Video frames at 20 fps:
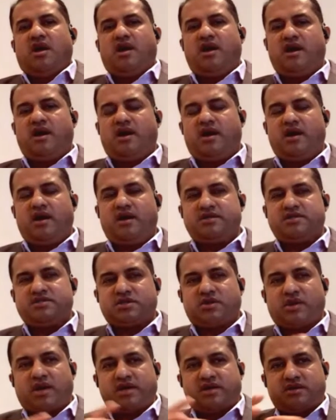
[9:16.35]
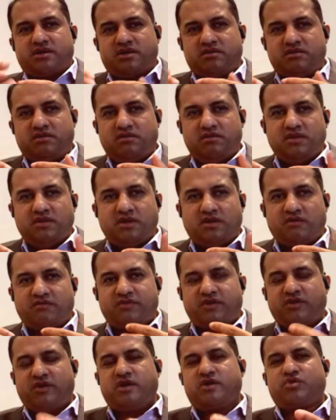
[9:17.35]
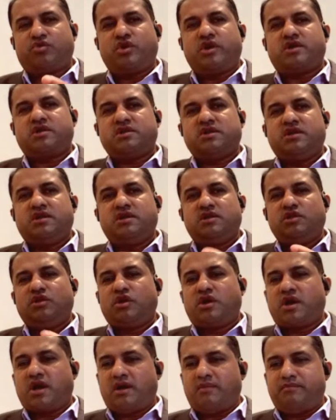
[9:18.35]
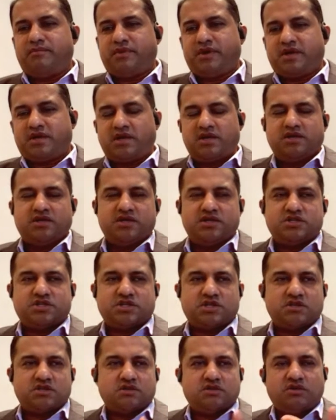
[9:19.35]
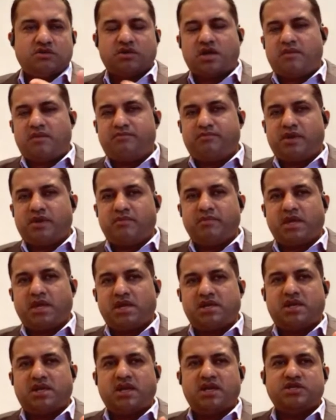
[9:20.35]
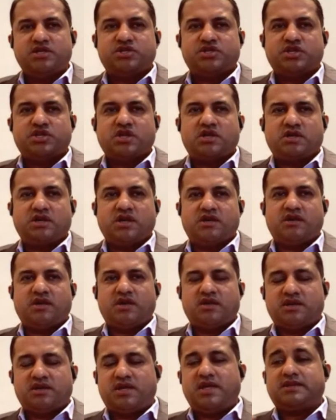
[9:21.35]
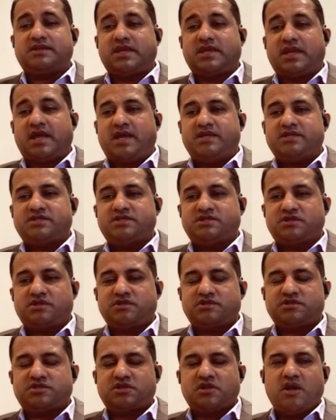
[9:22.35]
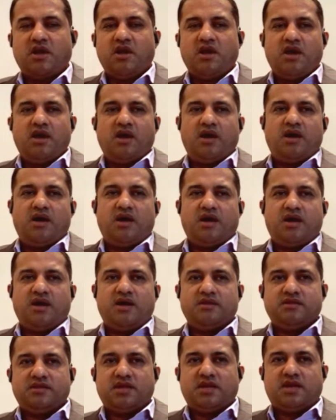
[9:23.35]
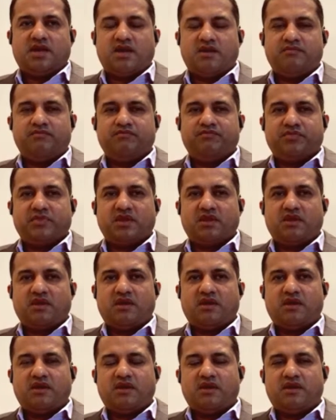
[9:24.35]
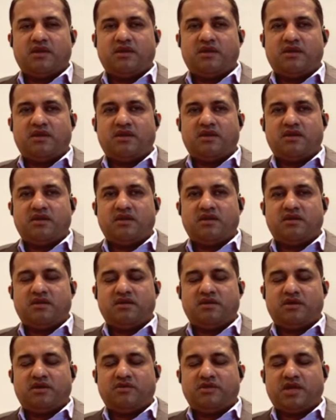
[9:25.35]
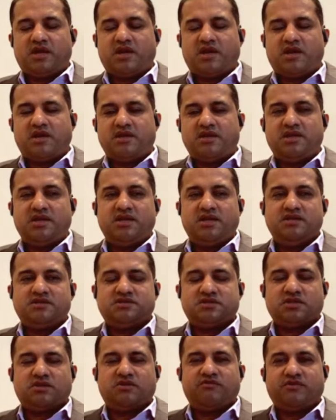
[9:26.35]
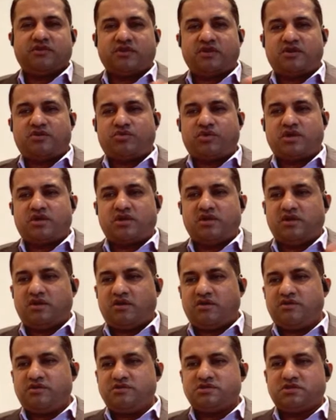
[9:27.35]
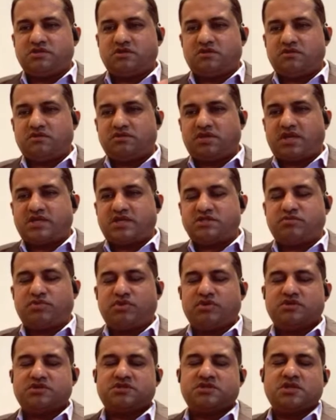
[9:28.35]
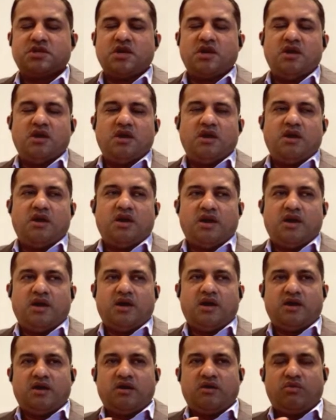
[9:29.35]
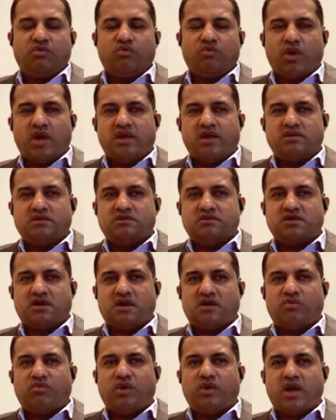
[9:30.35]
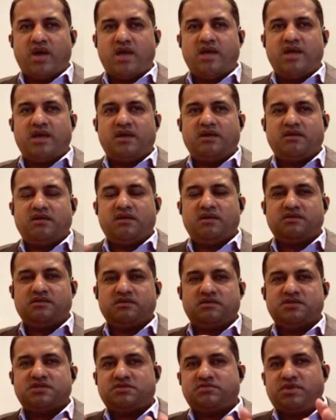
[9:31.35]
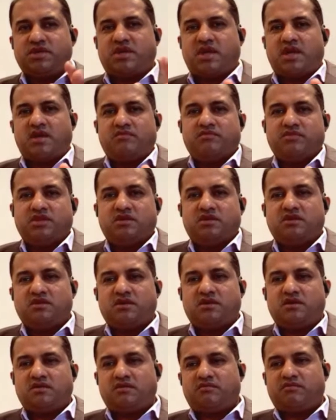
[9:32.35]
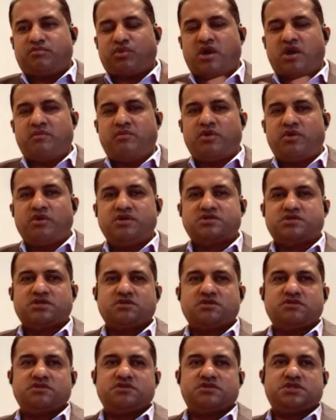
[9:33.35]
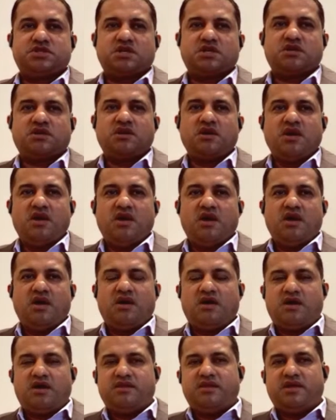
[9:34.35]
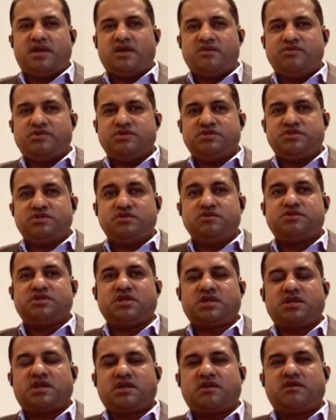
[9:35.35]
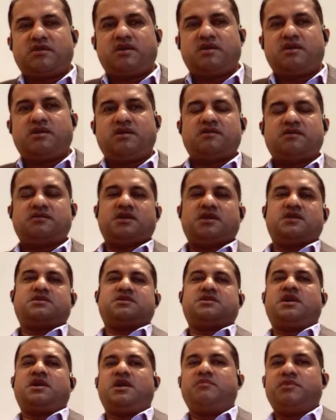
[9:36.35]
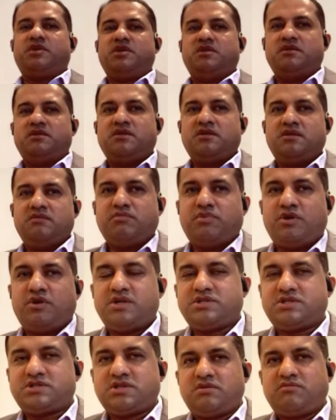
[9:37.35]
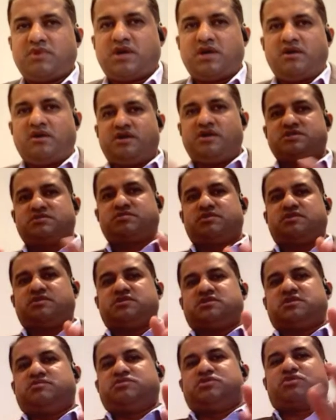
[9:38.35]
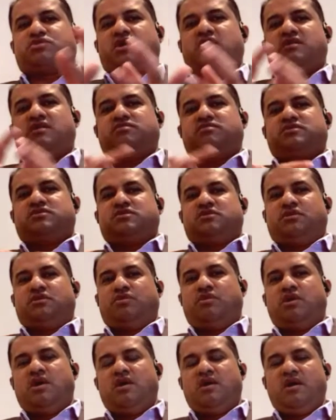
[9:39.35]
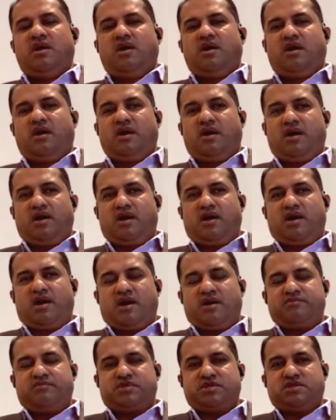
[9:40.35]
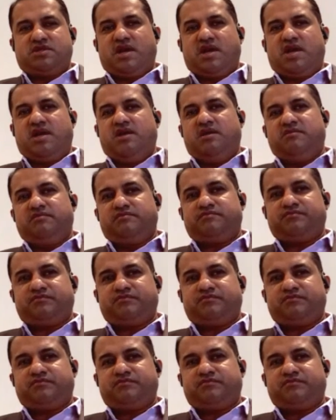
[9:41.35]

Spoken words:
So I could, very quickly look up a condition, look up a medication, and get the answers that I'm, that I need. So very quickly, all those little textbooks went away, and this became the primary solution that I was using. And at that time in Boston, my hospital subscribed to UpToDate.